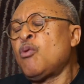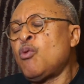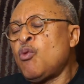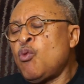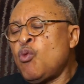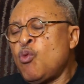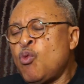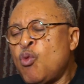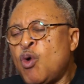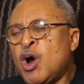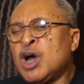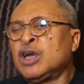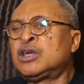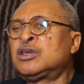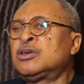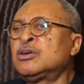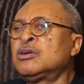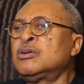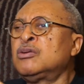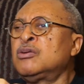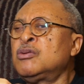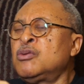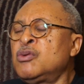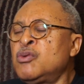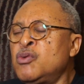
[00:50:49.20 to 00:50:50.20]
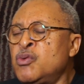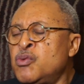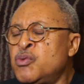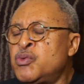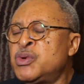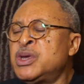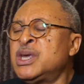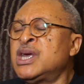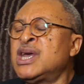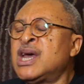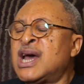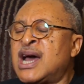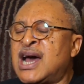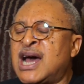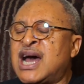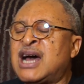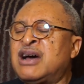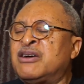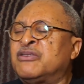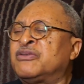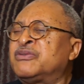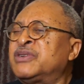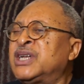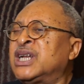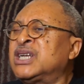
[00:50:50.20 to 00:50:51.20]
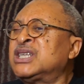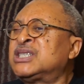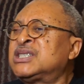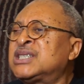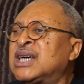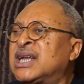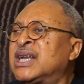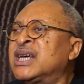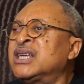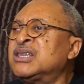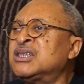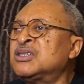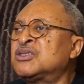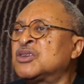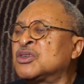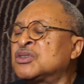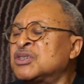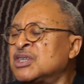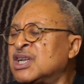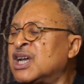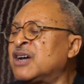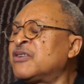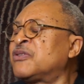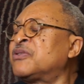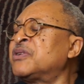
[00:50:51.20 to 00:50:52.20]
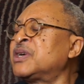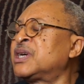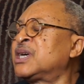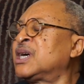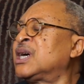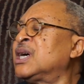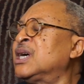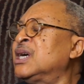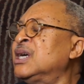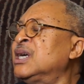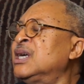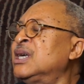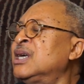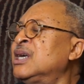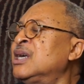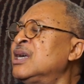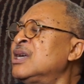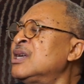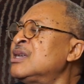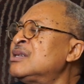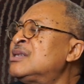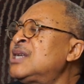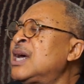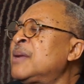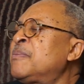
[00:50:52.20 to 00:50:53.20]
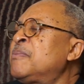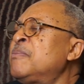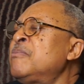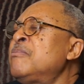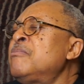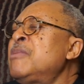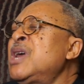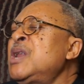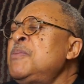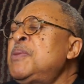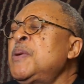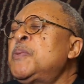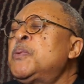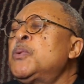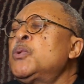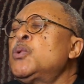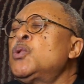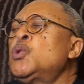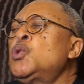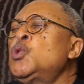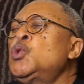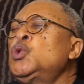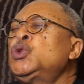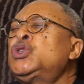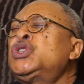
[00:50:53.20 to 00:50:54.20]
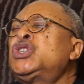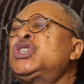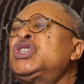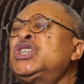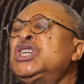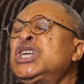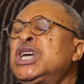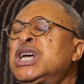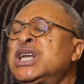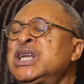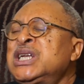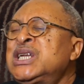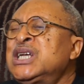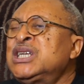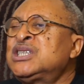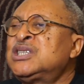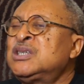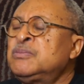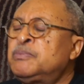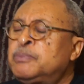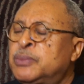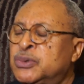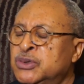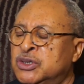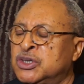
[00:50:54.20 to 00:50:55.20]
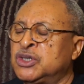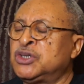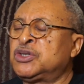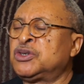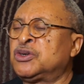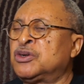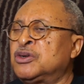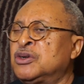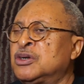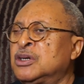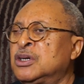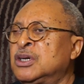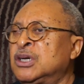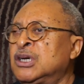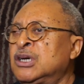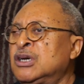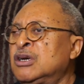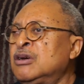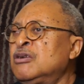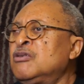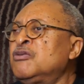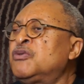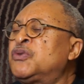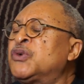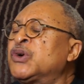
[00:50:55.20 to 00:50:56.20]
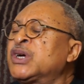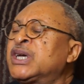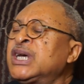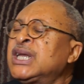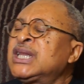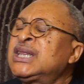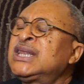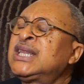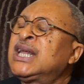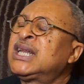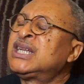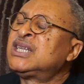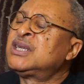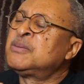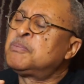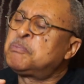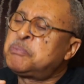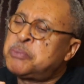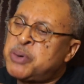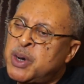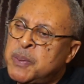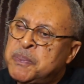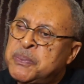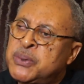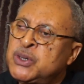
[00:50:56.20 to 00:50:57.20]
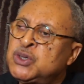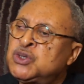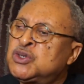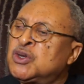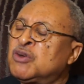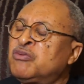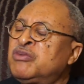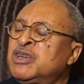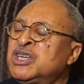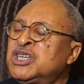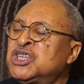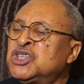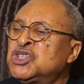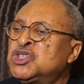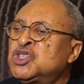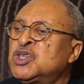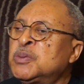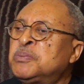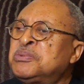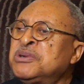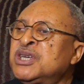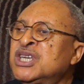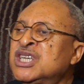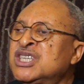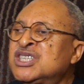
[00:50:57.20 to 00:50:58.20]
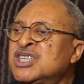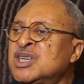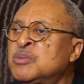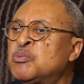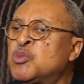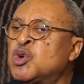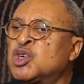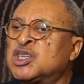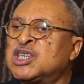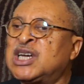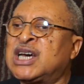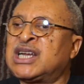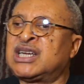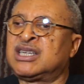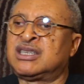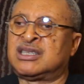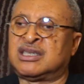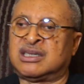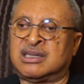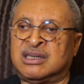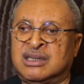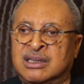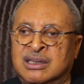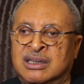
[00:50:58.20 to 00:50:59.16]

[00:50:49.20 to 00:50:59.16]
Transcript: What we have that challenges us in Africa is that many people who seek leadership position forget that the purpose of leadership is immortality.